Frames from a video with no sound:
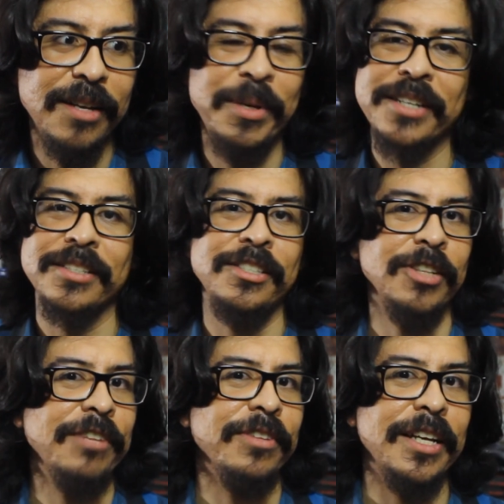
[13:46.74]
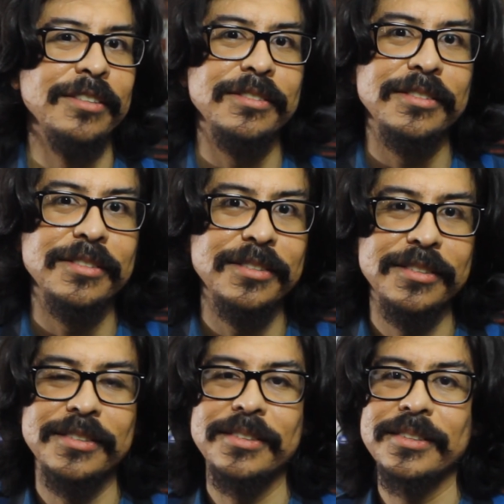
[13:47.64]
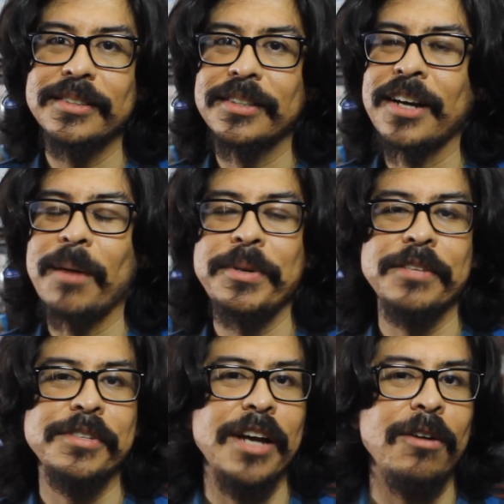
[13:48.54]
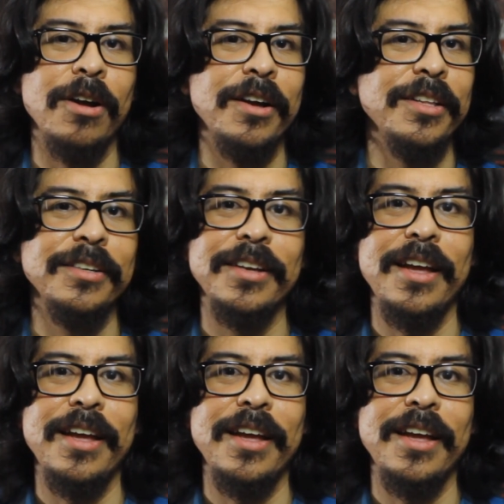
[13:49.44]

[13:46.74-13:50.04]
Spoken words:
Because it's too late for that. Copies have skyrocketed,